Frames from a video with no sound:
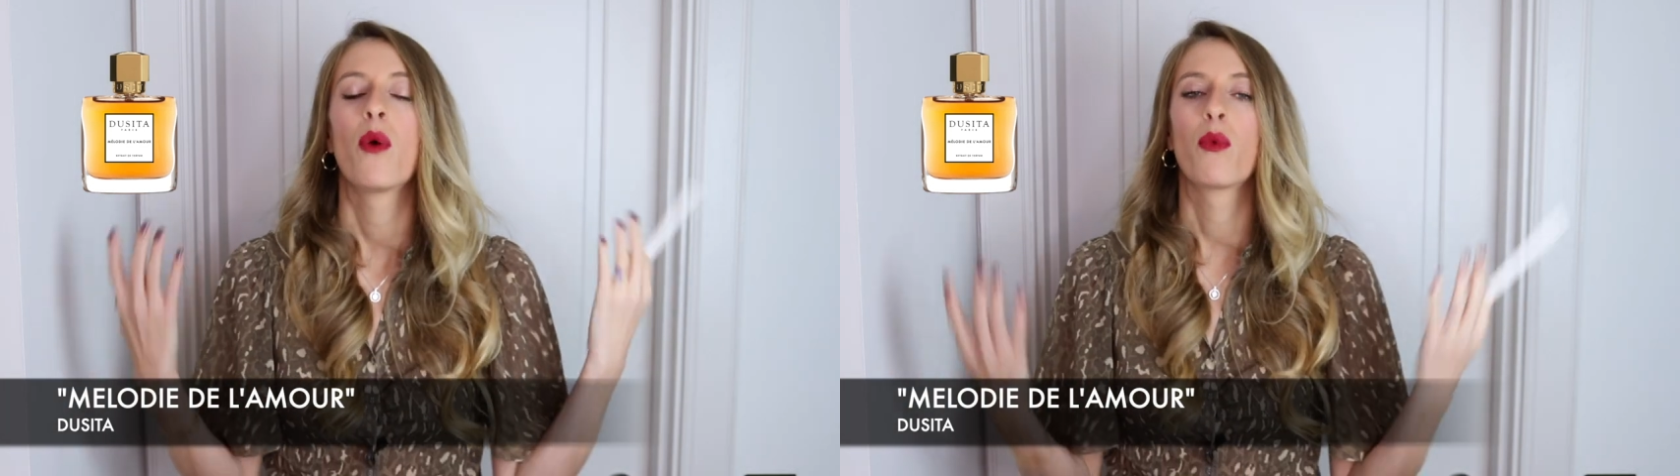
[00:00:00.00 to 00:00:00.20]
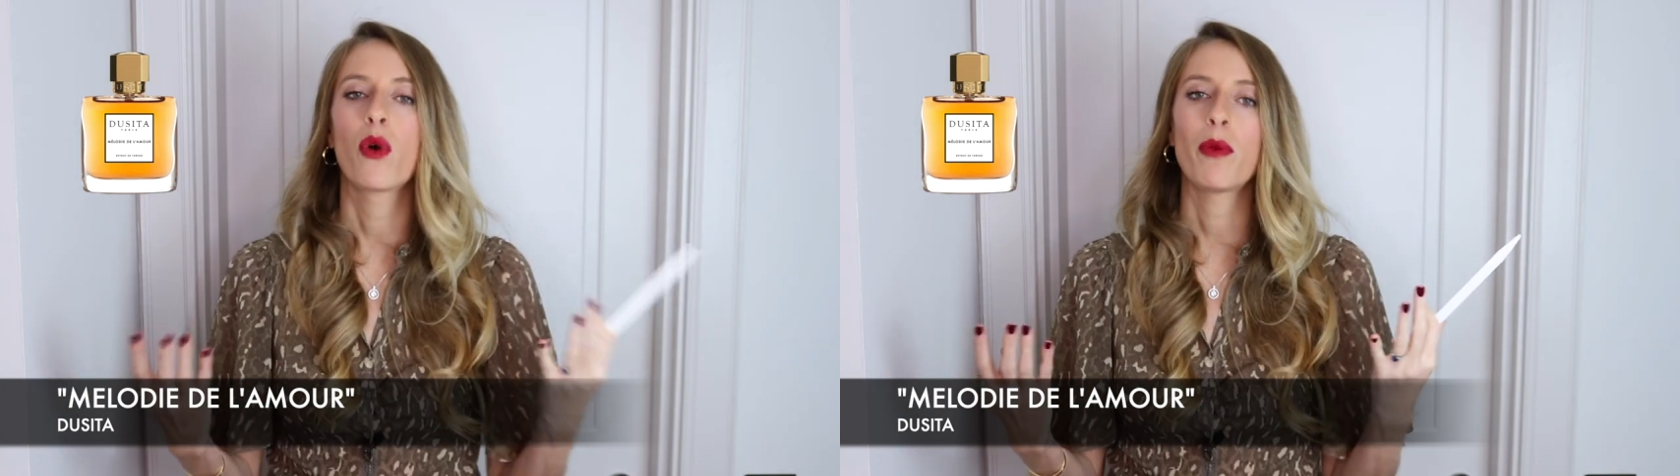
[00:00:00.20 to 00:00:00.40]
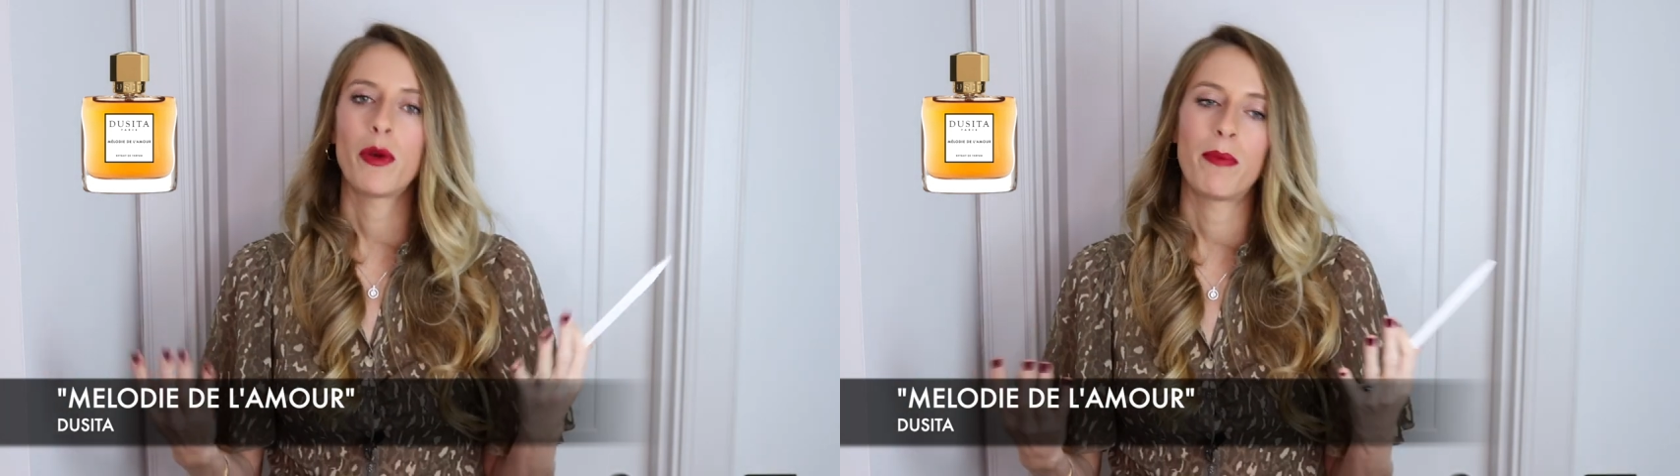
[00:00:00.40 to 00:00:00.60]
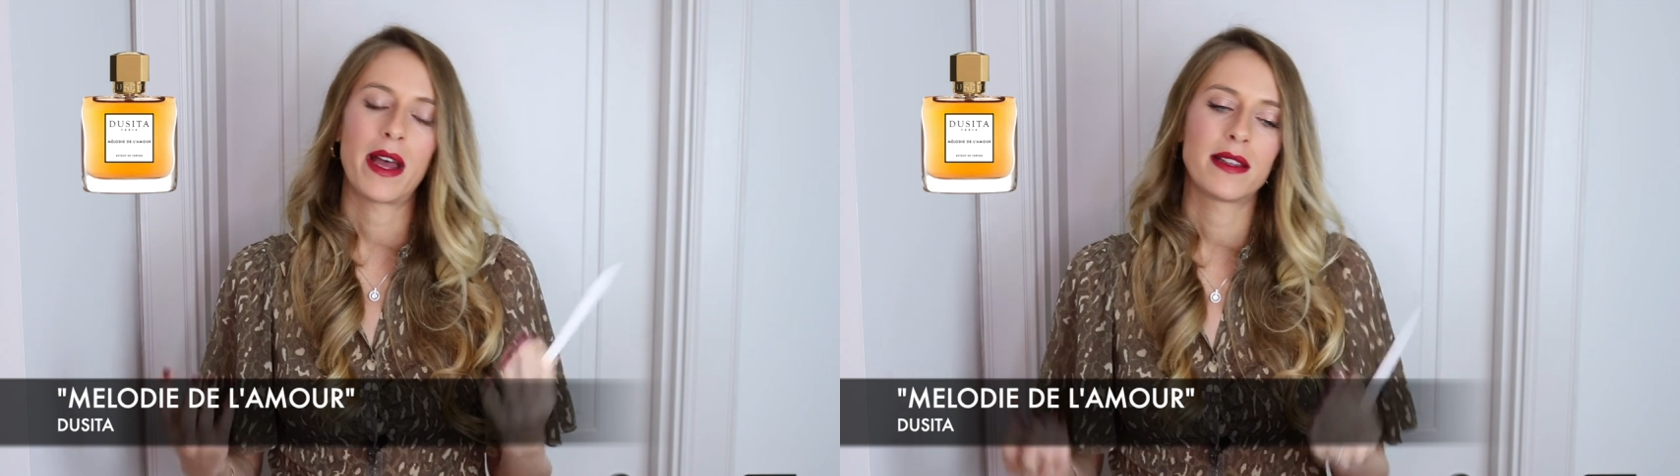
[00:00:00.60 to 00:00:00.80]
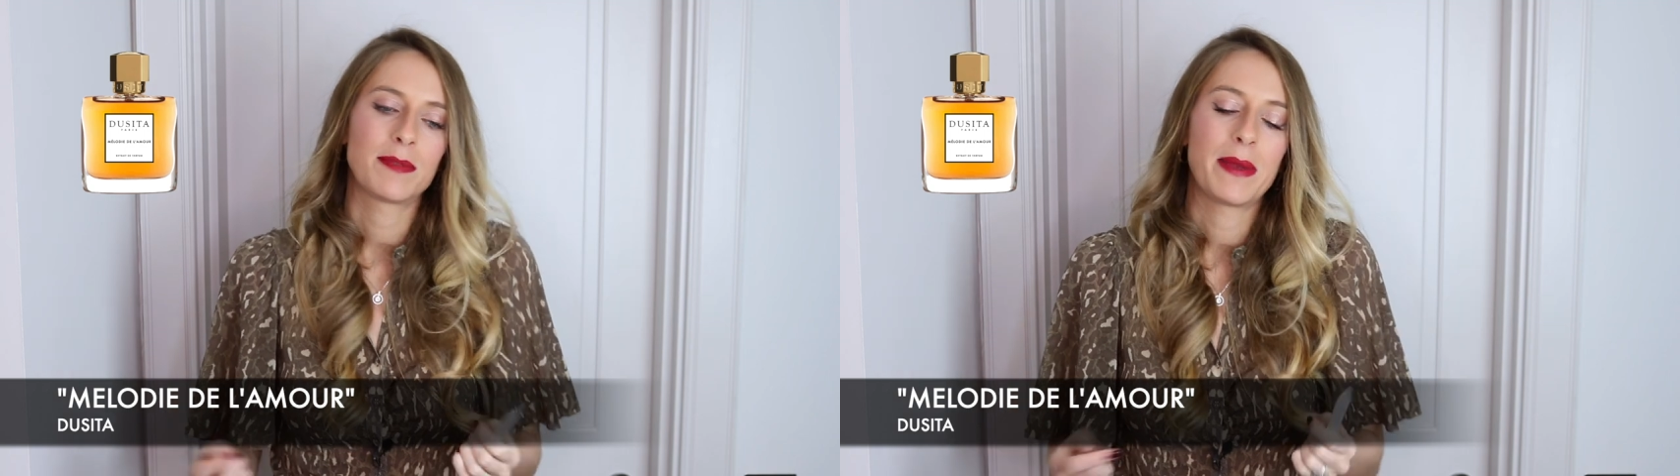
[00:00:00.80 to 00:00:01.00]
warmer
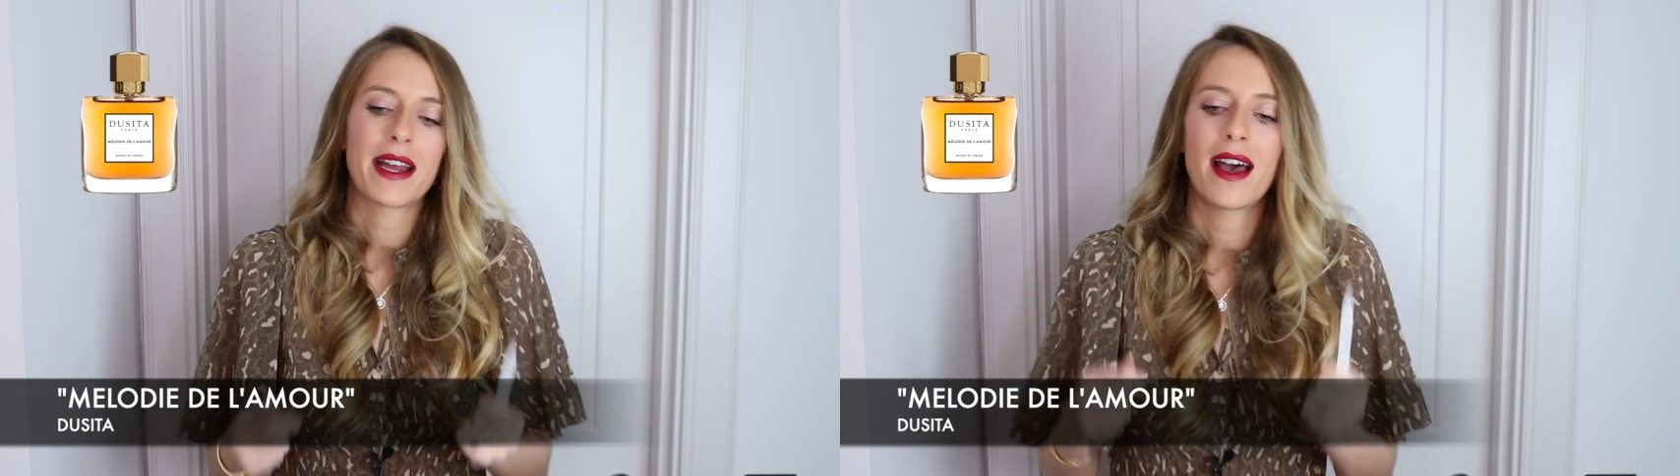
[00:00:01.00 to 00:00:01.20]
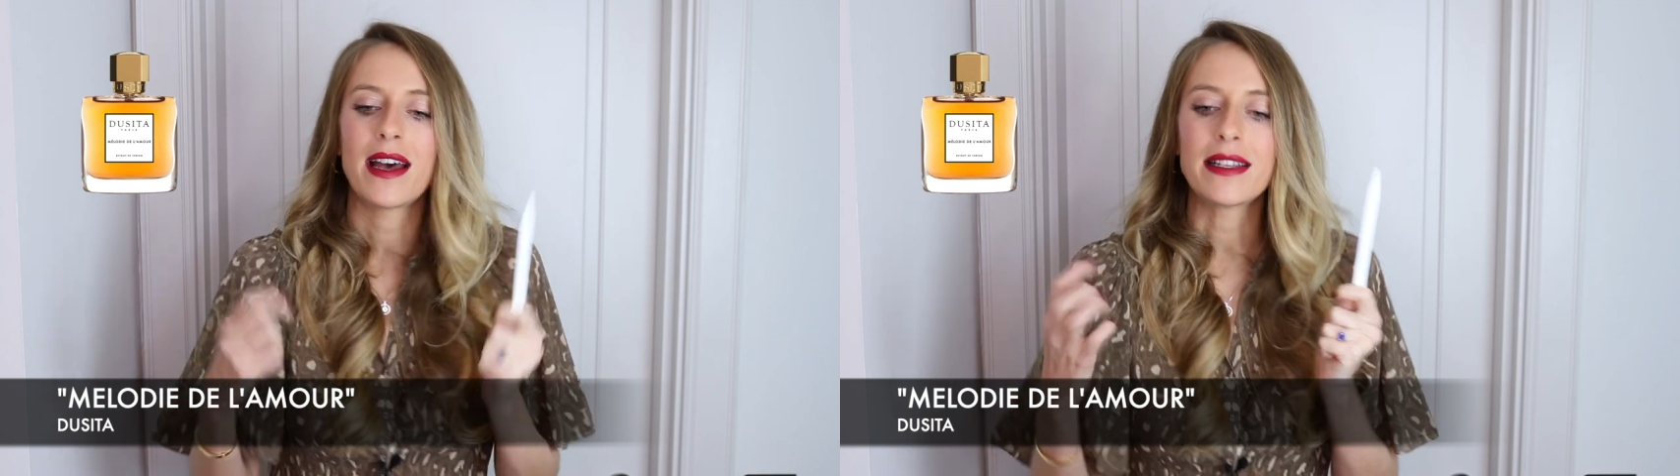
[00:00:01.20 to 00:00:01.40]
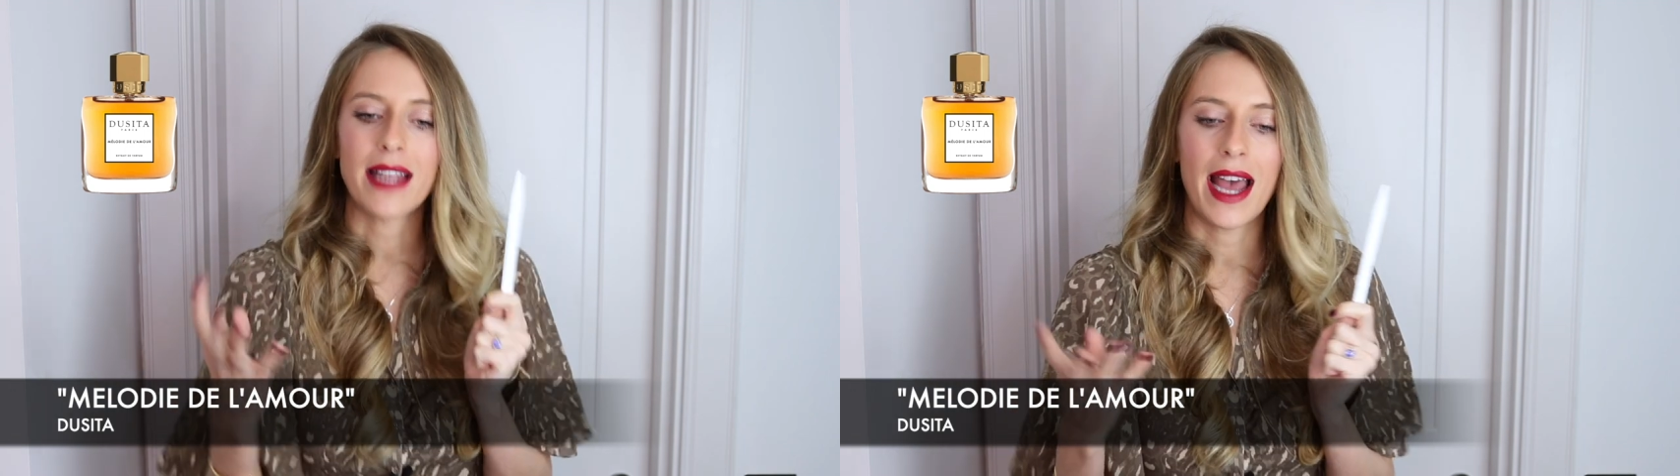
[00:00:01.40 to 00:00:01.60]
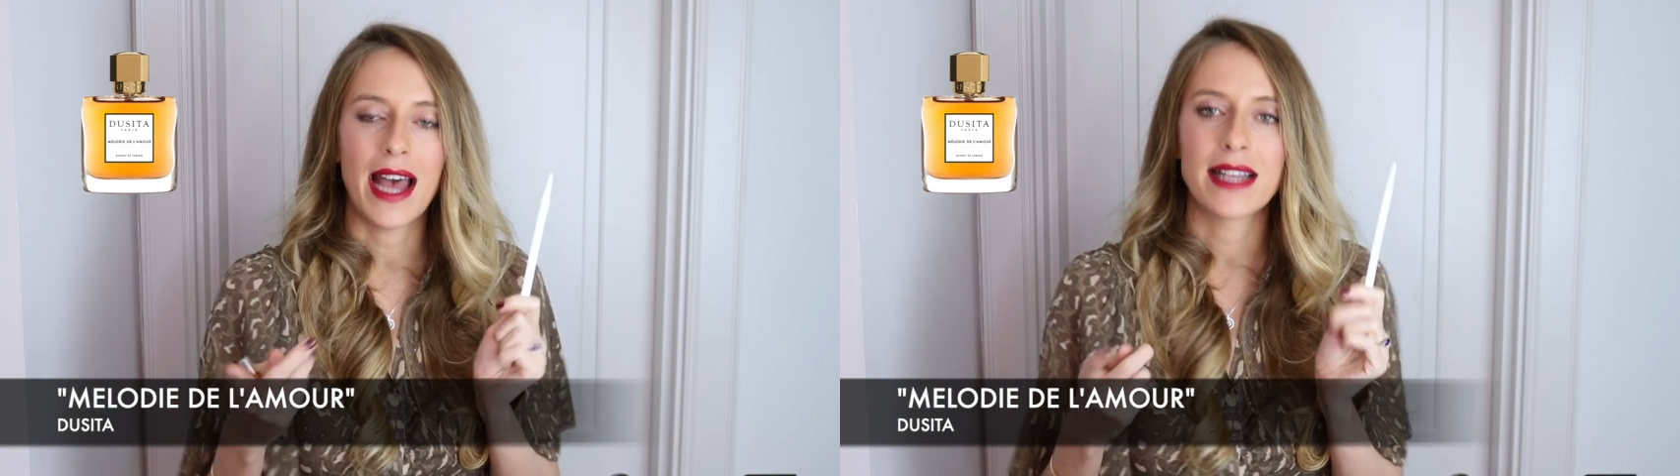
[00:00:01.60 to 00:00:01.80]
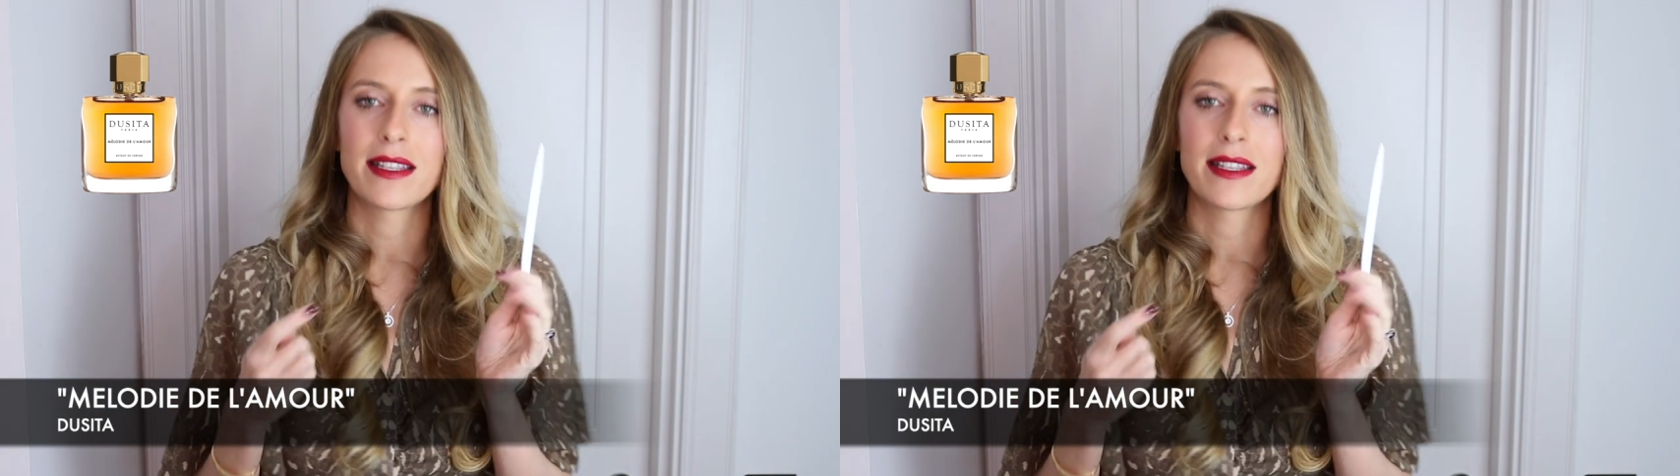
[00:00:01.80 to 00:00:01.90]
months because it has